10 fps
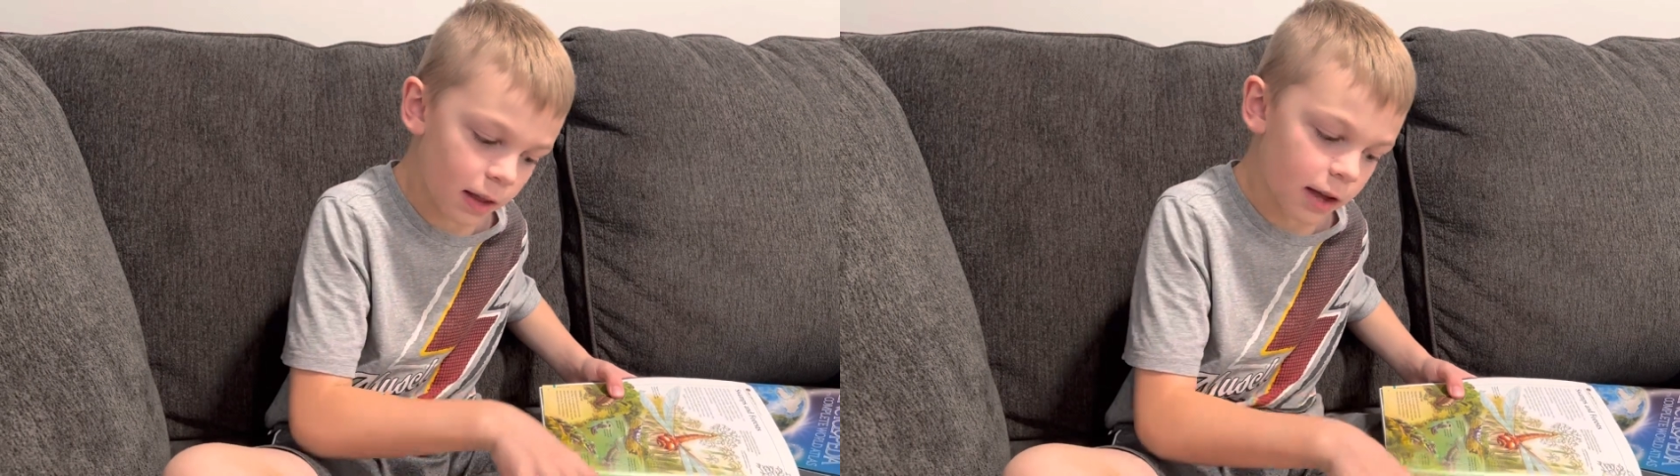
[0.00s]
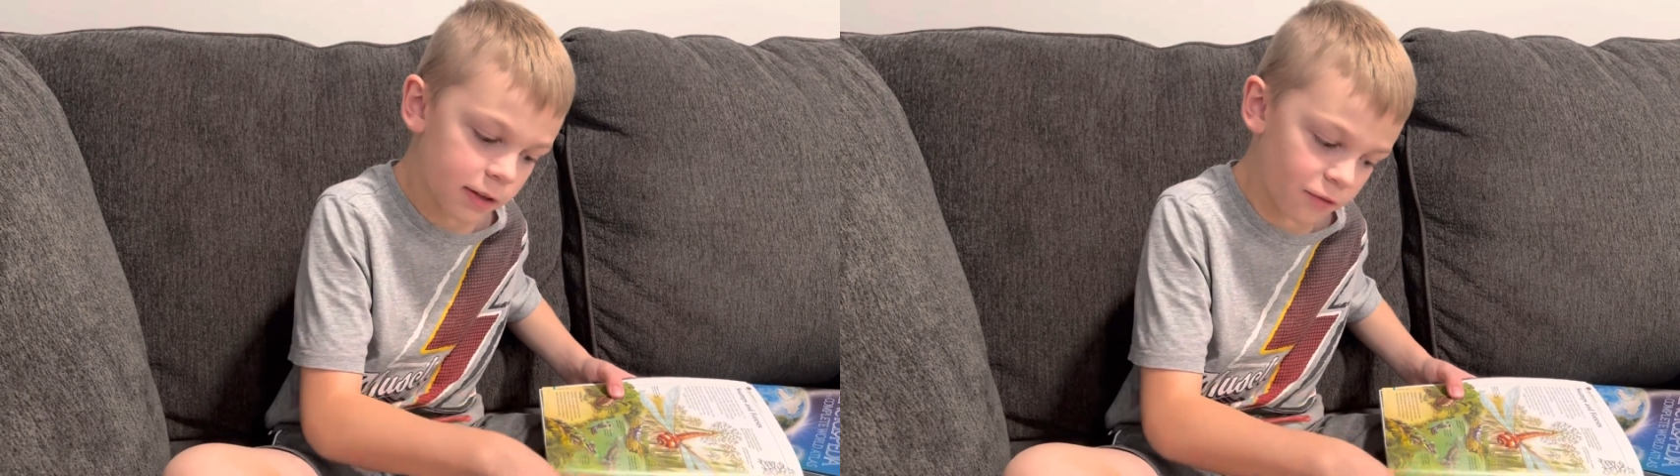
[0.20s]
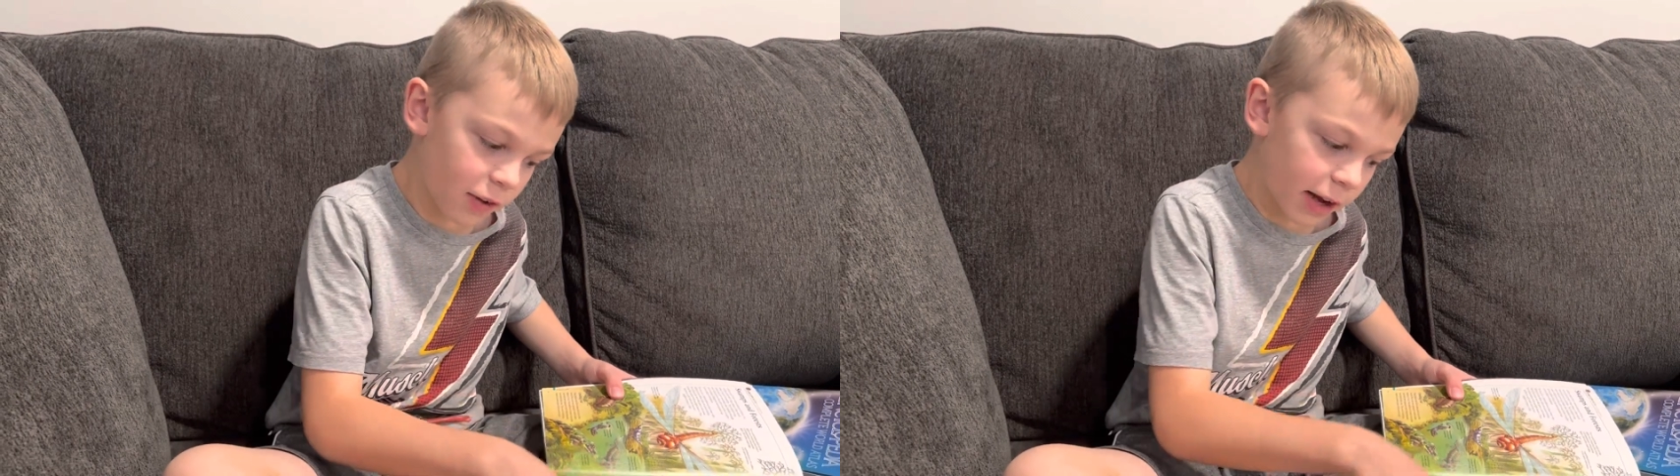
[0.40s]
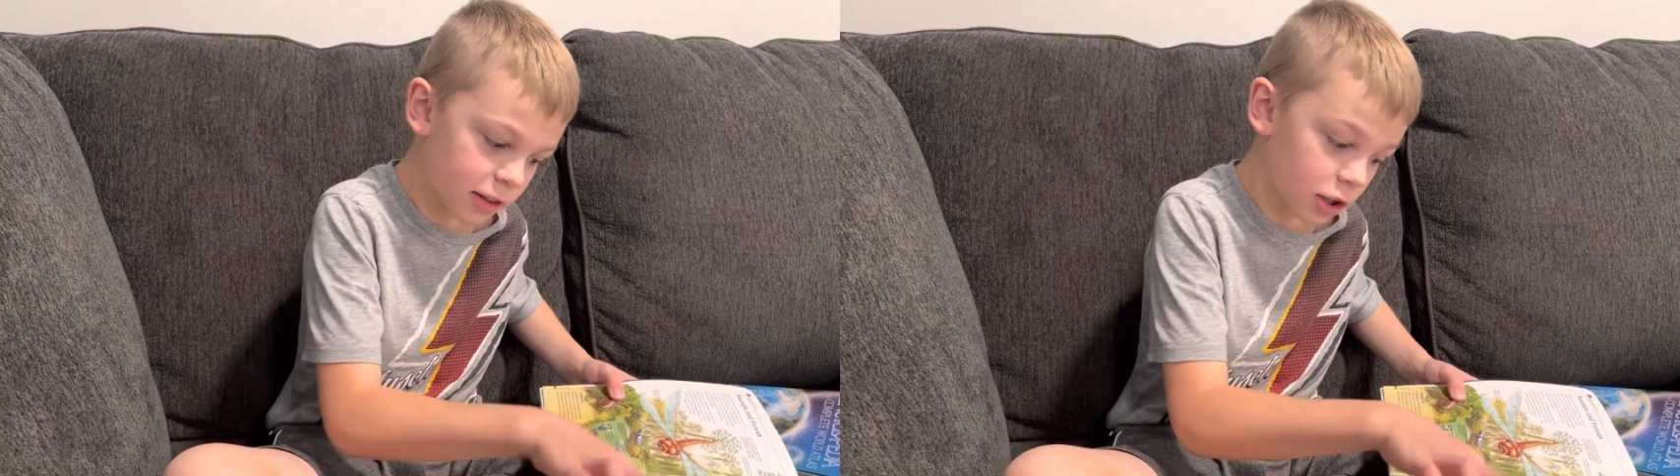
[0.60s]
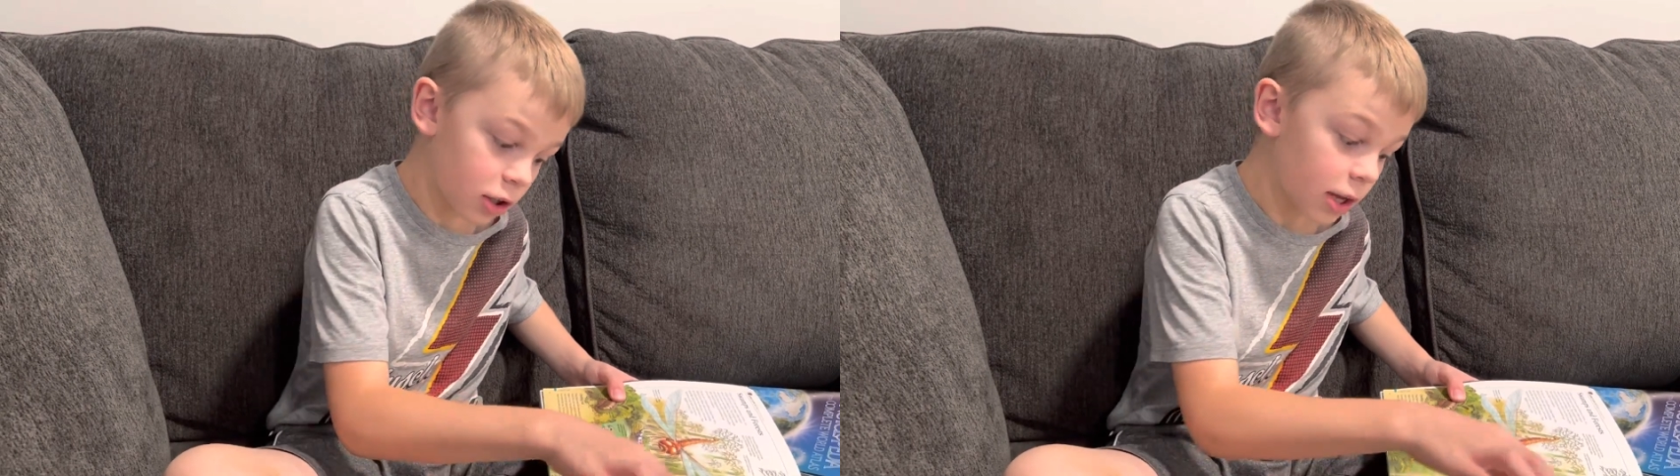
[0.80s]
to find
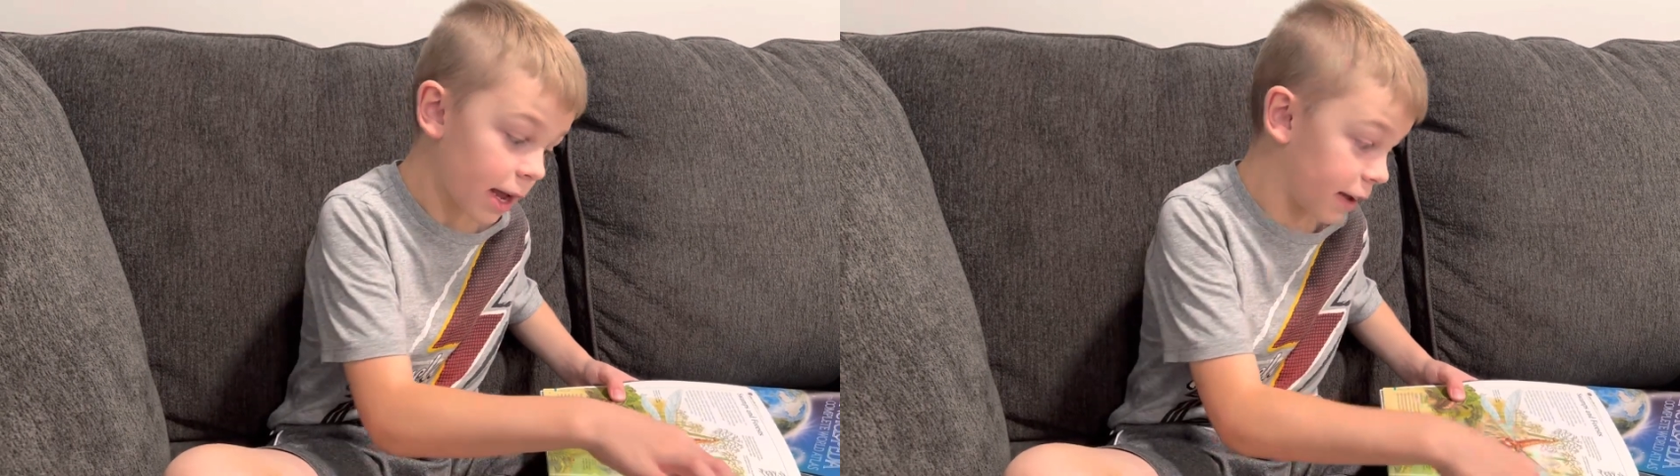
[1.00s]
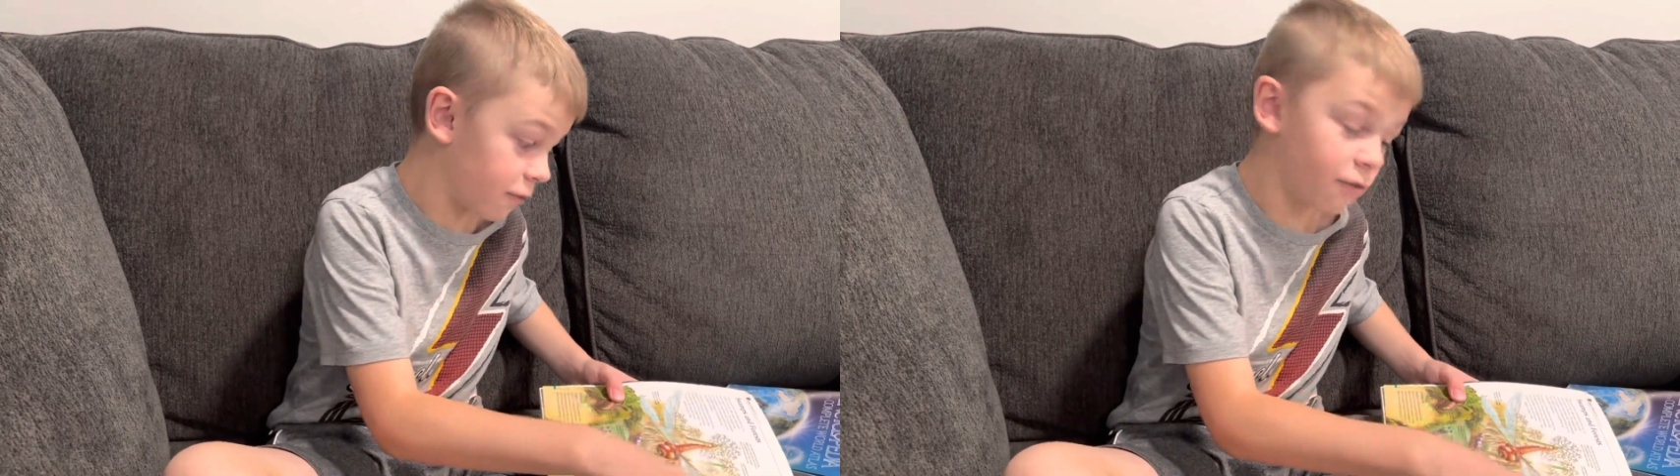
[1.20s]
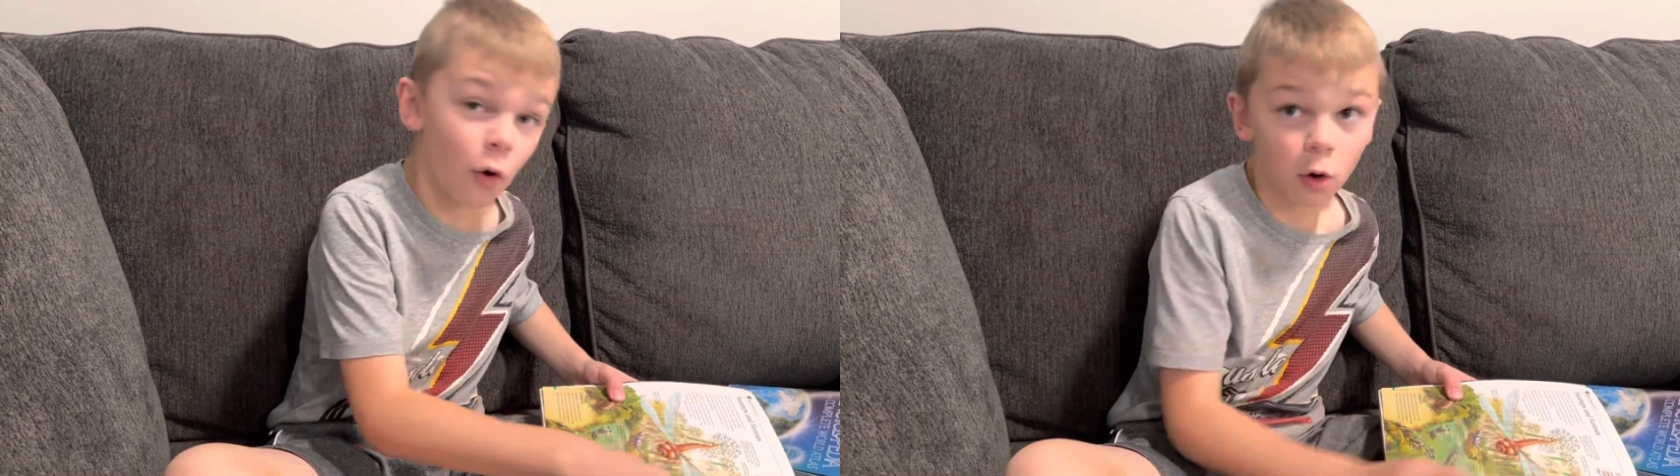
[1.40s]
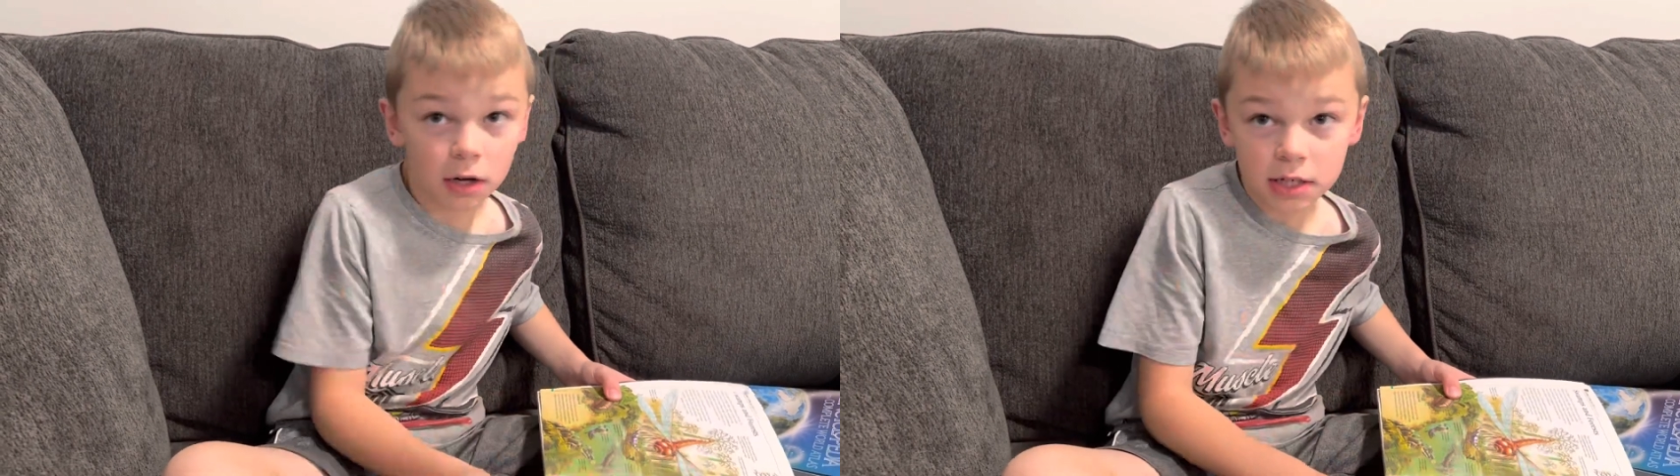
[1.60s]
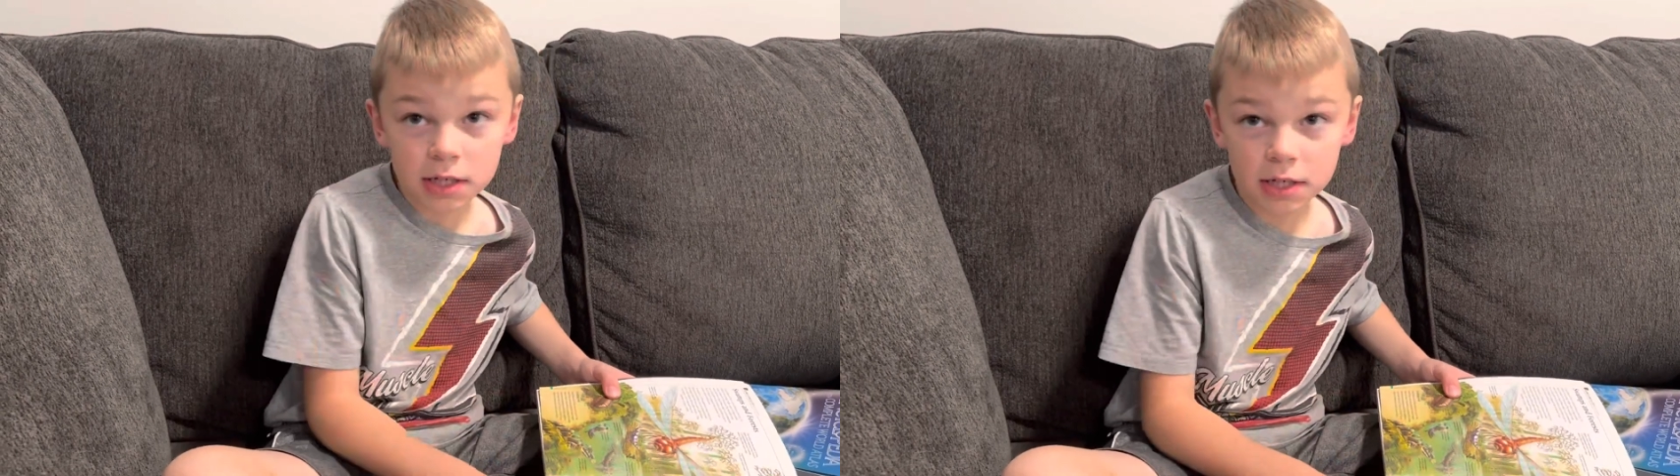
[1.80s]
it in
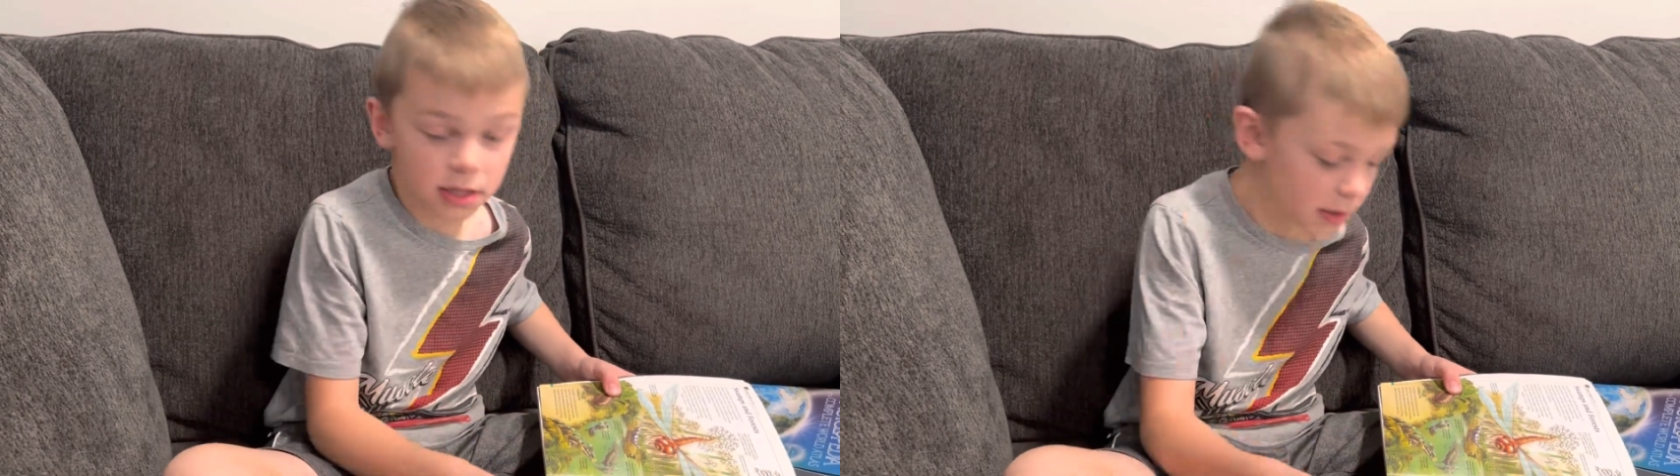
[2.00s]
forests.